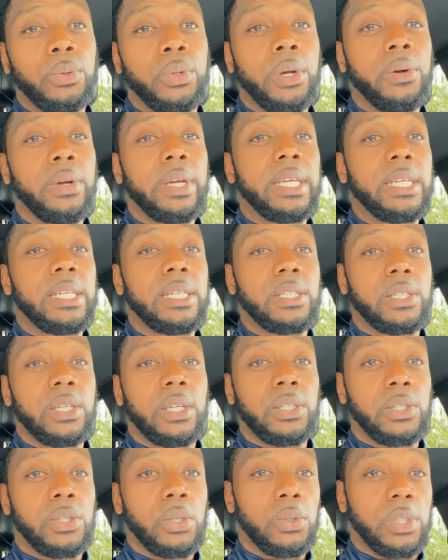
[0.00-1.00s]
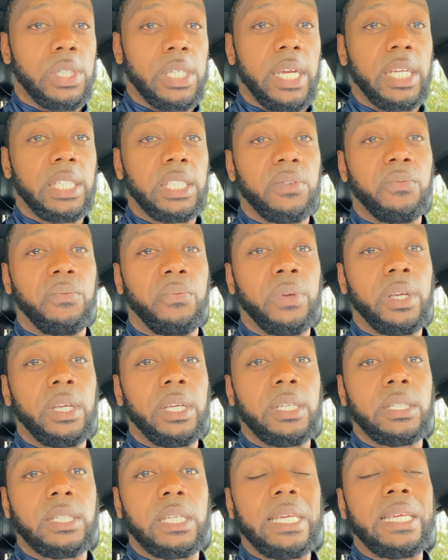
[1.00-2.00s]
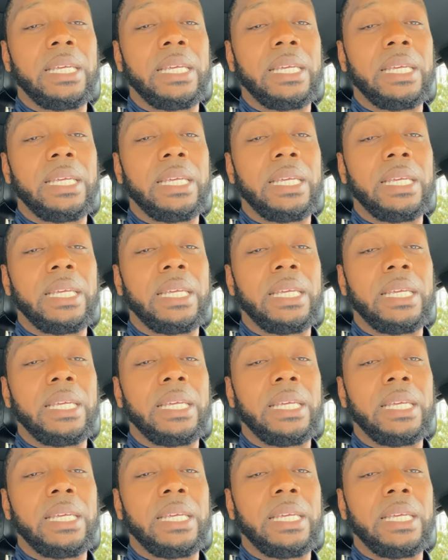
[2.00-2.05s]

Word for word: there is association fees